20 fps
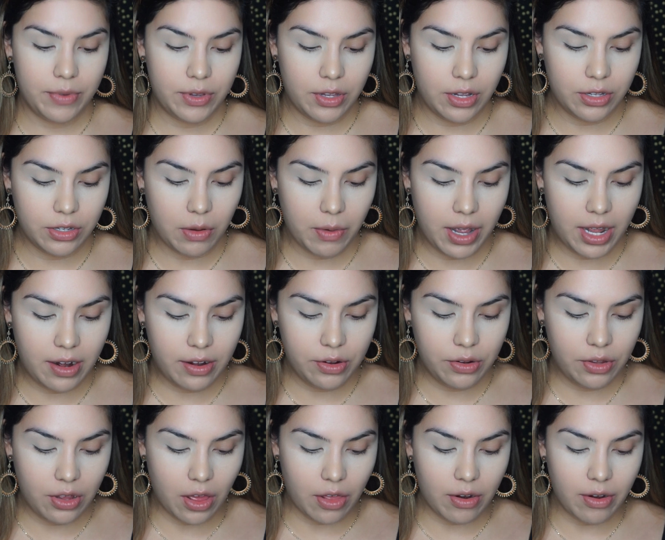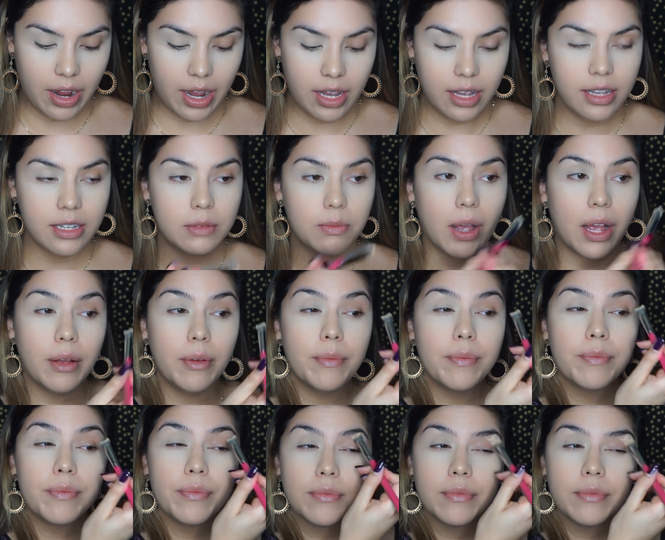So let's go ahead and do the other eye as well.